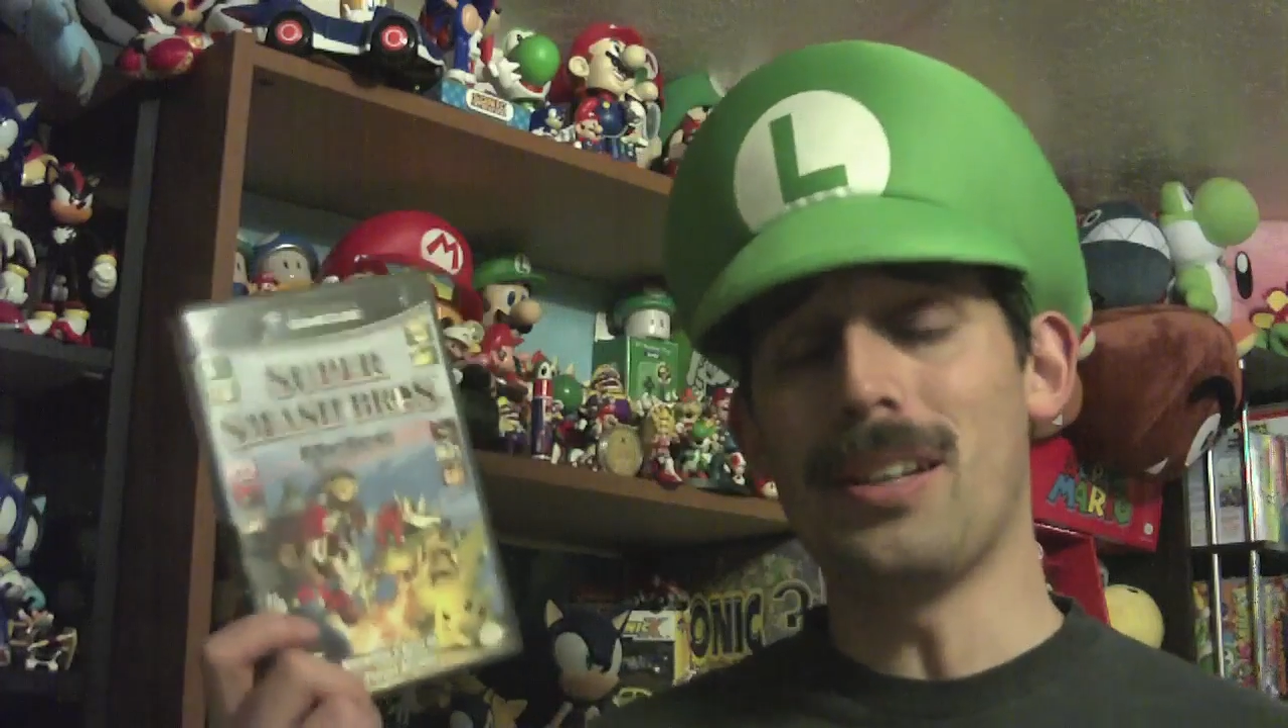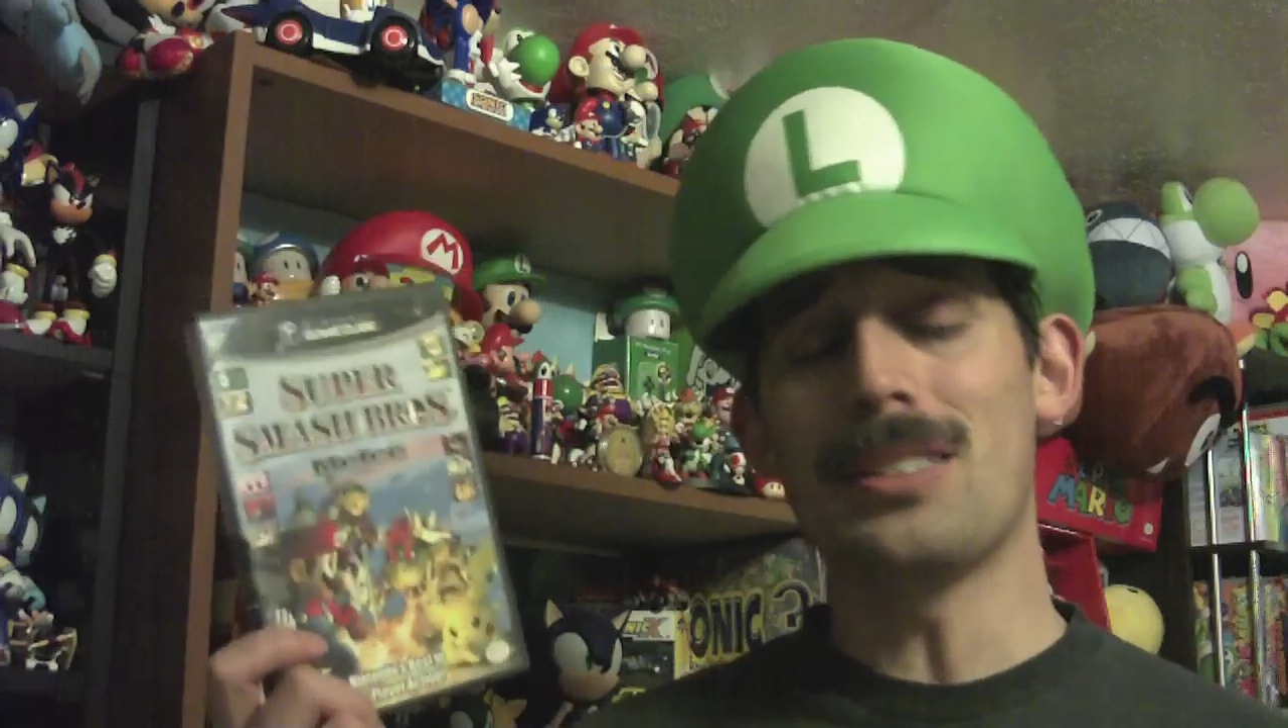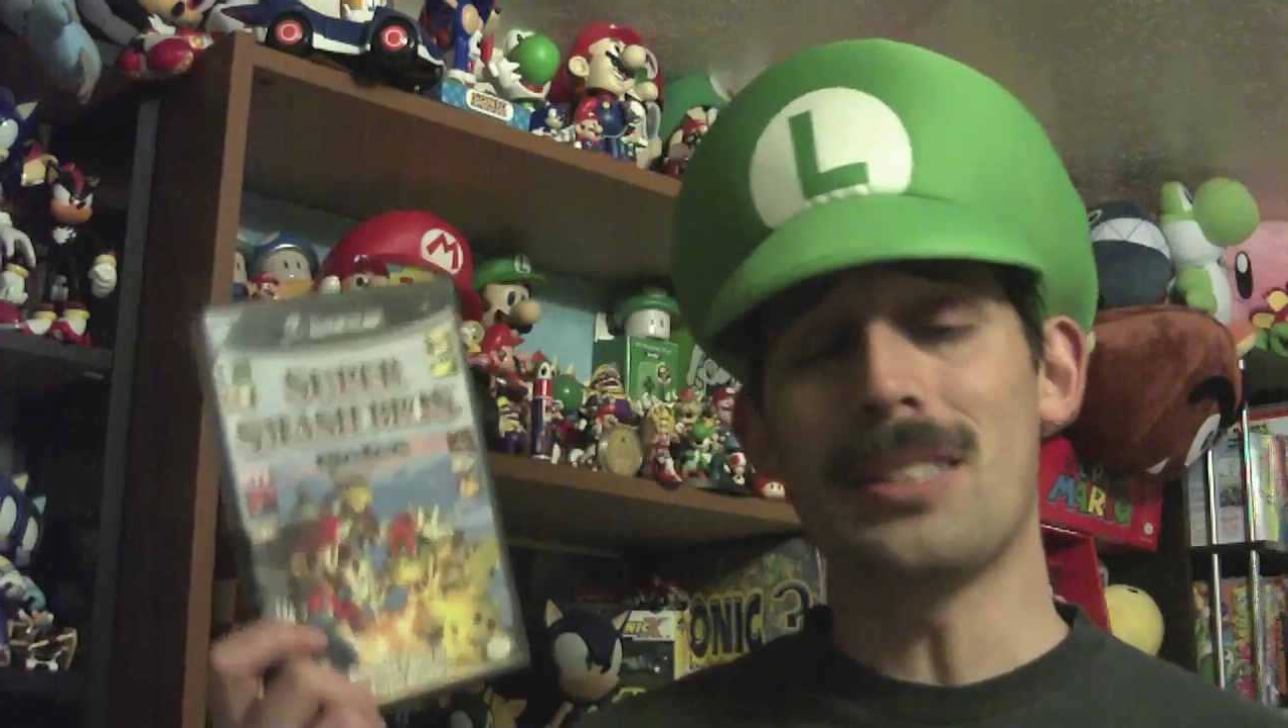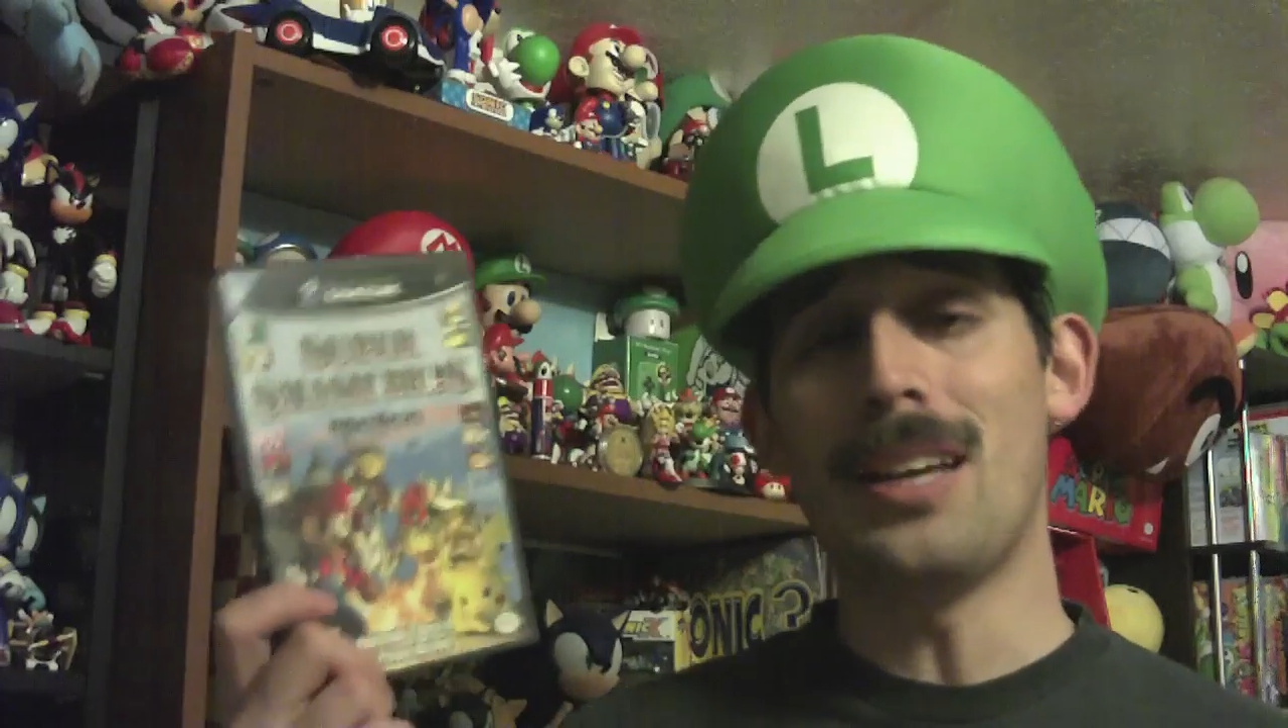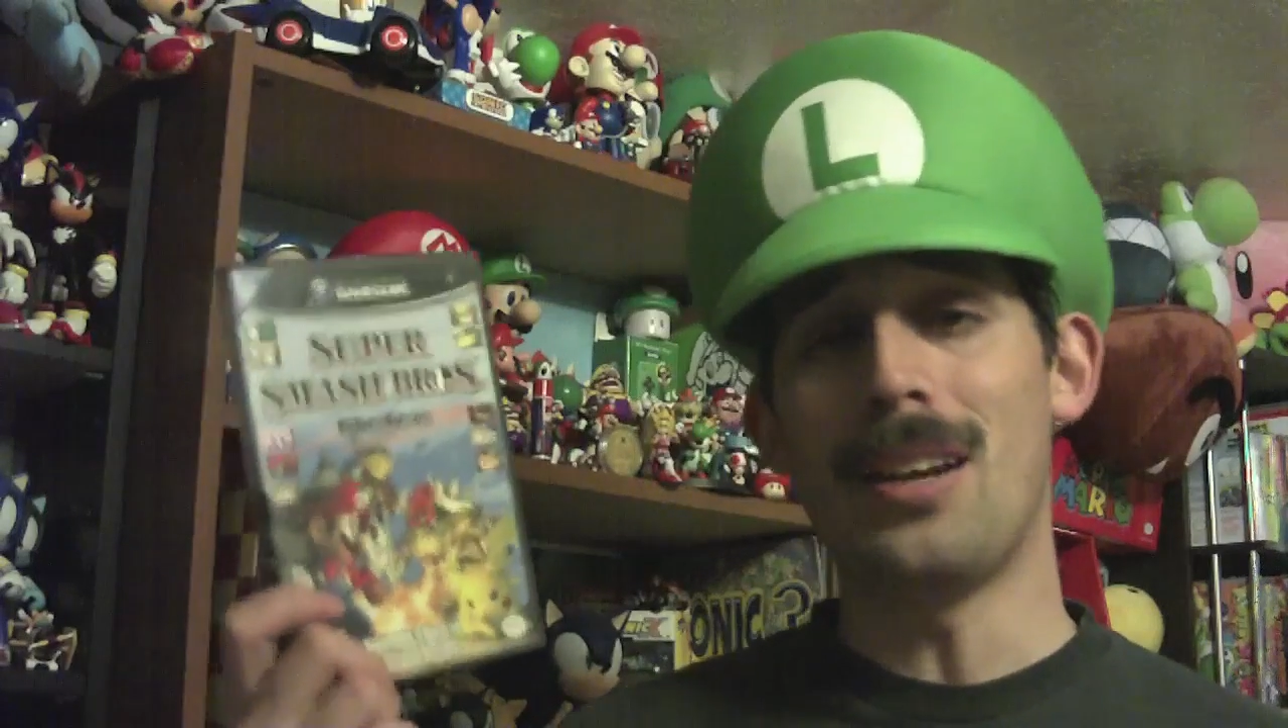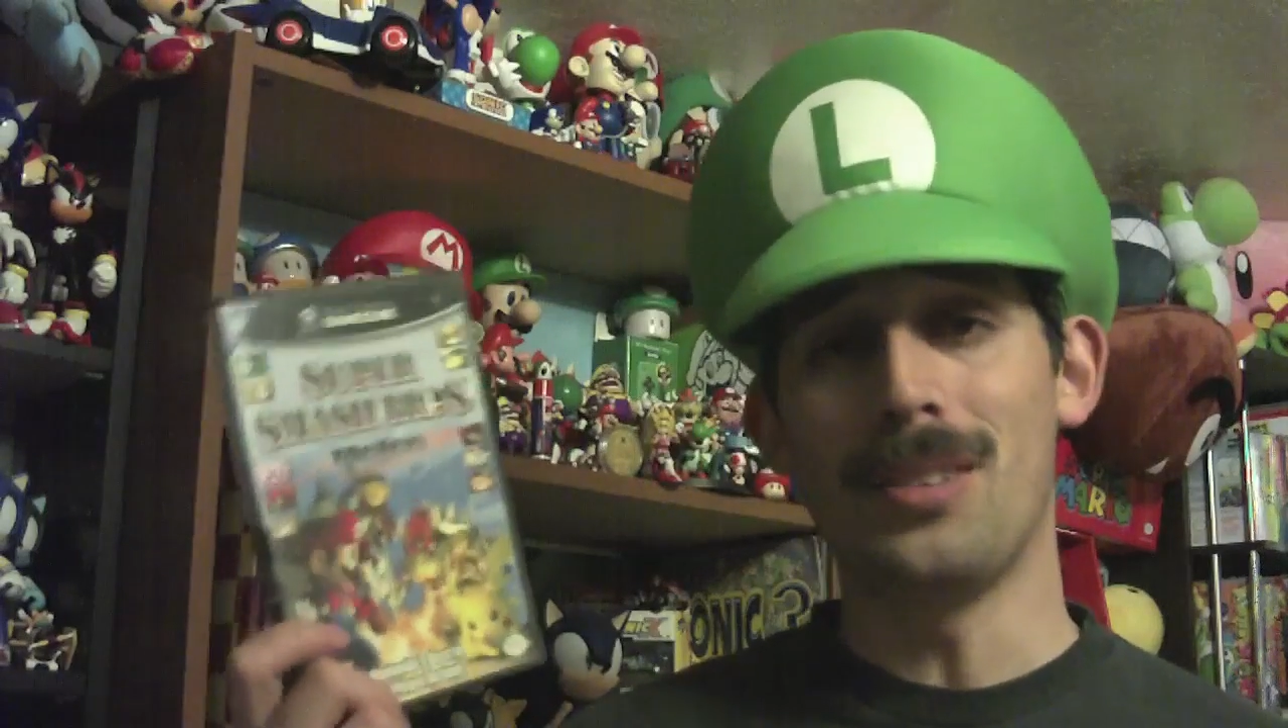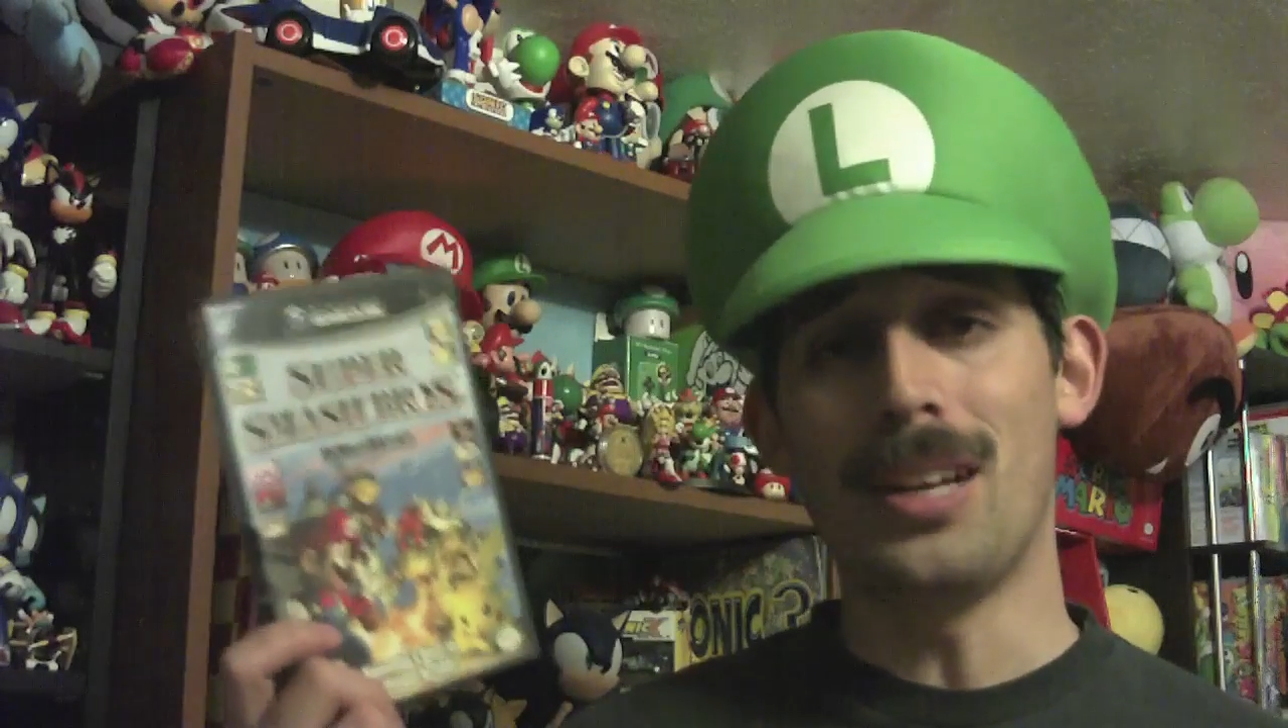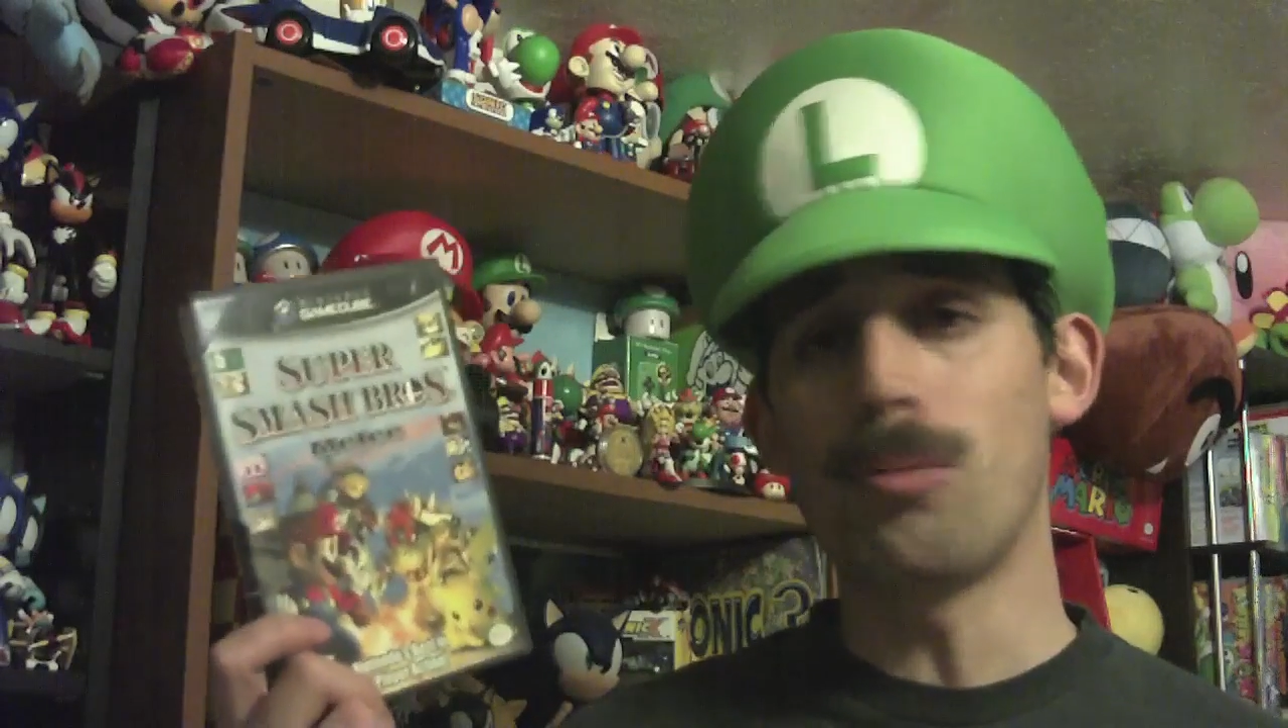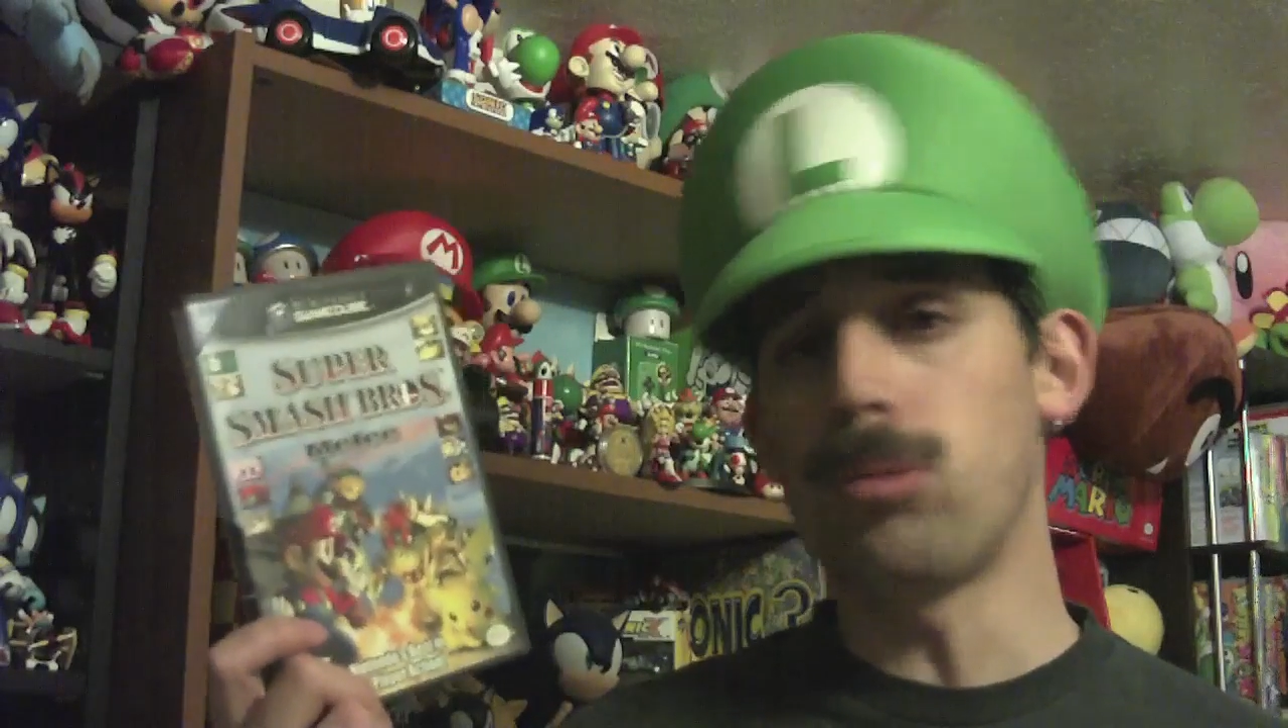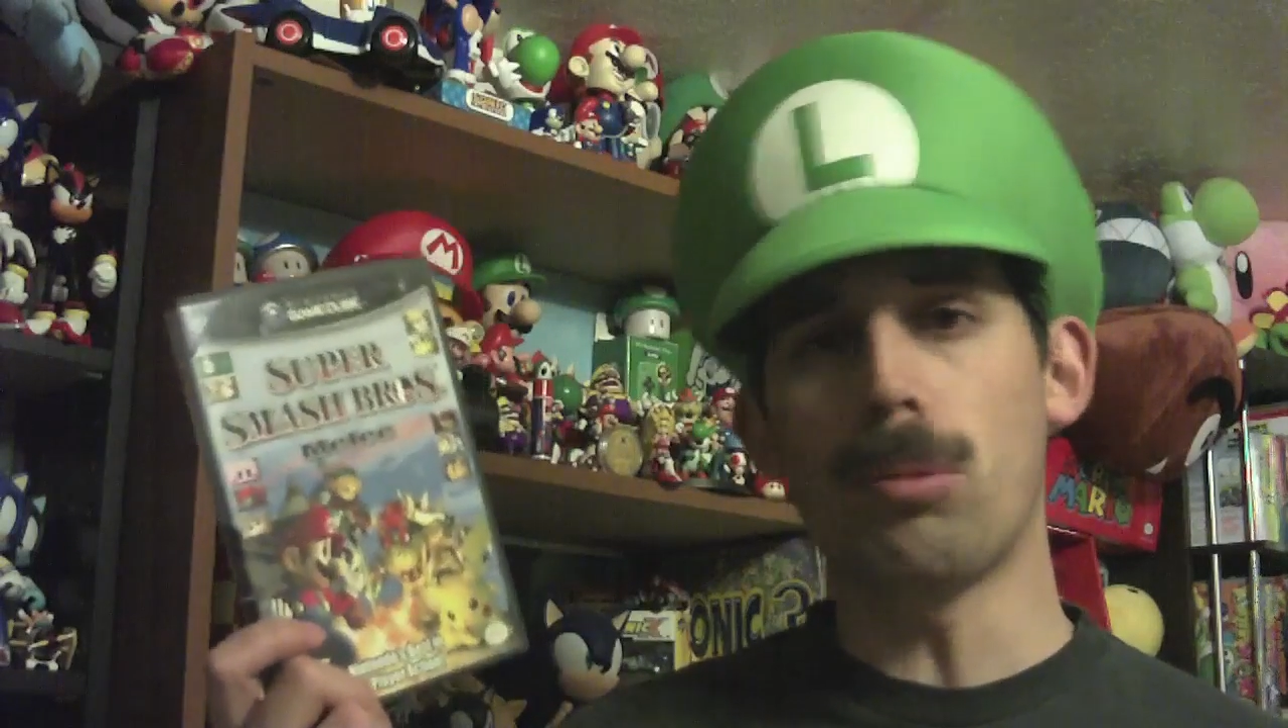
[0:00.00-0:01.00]
talks like Donald
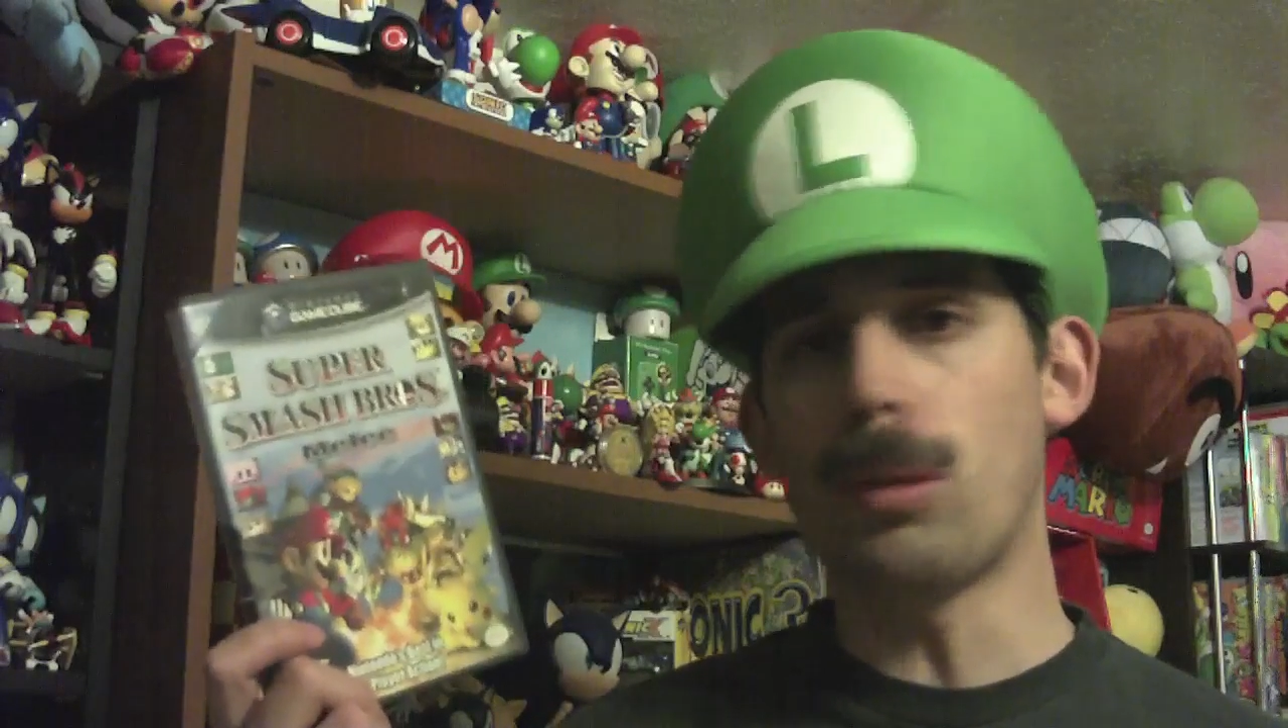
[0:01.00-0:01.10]
Duck